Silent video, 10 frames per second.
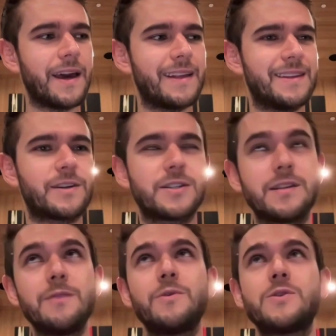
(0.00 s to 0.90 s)
And there
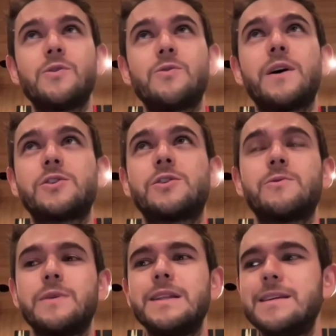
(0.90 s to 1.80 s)
still was no rush
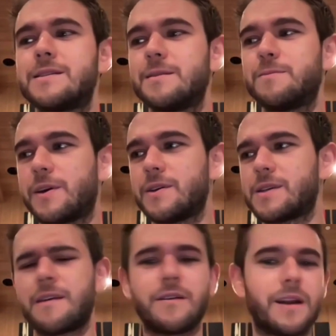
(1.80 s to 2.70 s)
to release it
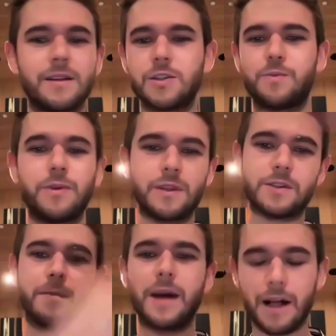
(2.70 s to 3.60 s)
because I thought I'll just put
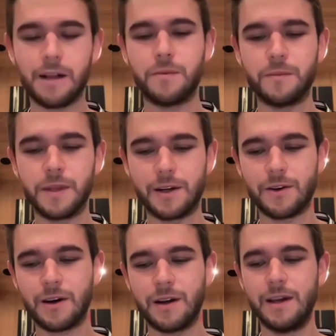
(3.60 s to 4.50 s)
this on my album
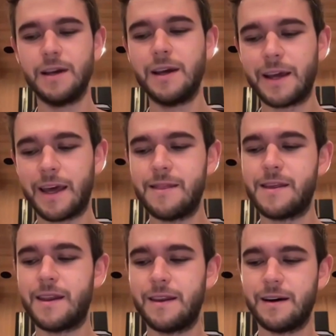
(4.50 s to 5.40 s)
later on. And
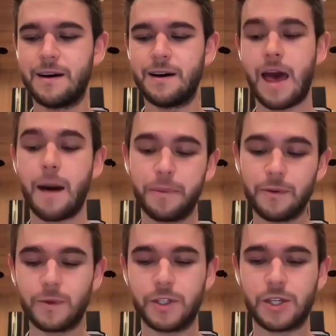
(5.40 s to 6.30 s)
then
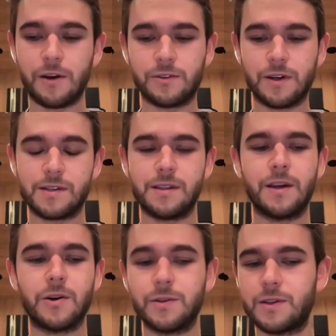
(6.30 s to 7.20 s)
Apple reached out to us and
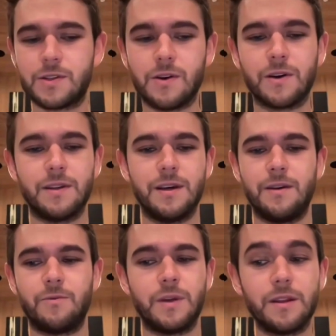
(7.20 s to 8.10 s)
they heard the song and
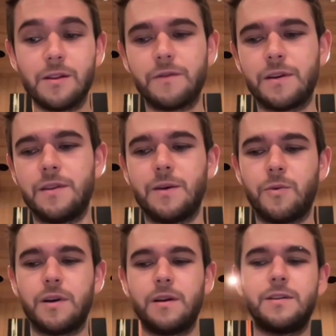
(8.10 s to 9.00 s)
they really loved it and they
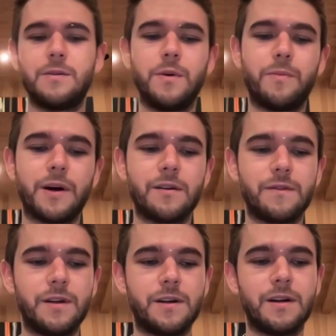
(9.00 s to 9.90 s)
wanted it to be part
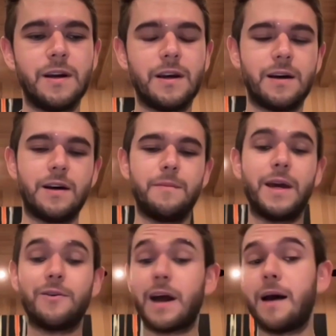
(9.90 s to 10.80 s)
of their
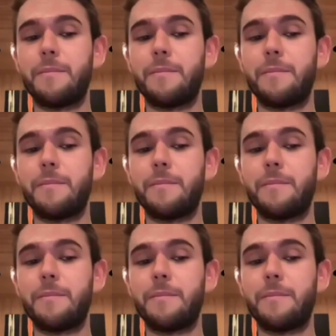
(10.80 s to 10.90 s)
Made on